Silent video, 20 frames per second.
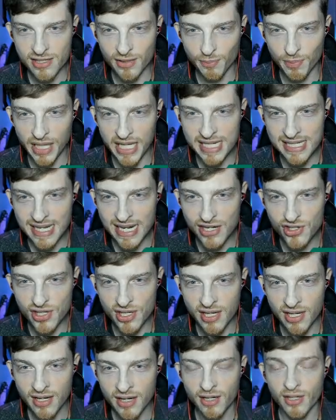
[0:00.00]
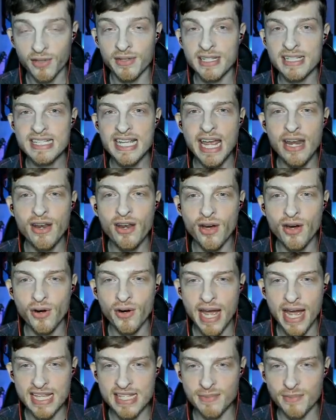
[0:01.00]
So PlayStation or
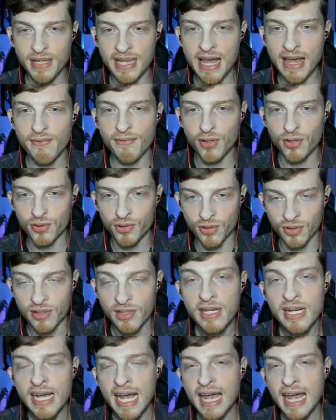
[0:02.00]
Nintendo hasn't been that vocal,